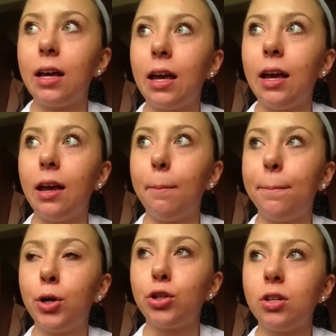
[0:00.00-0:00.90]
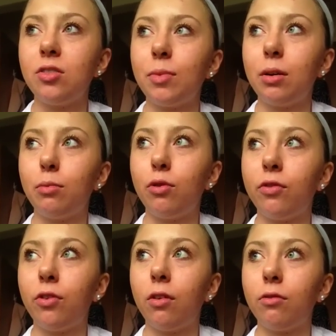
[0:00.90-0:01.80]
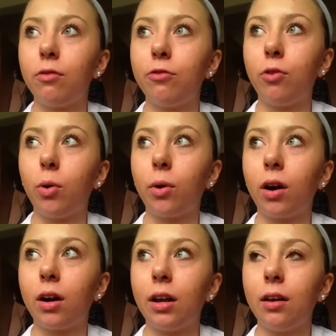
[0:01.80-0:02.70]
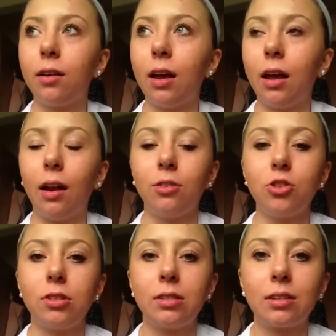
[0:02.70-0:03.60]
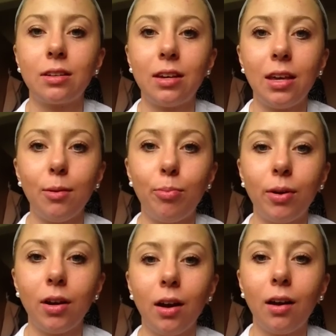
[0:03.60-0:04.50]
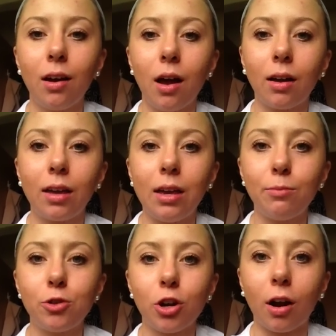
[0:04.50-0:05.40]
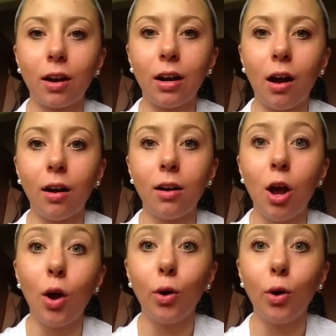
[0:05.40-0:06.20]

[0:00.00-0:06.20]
It pushes me to move forward and just keep trucking on.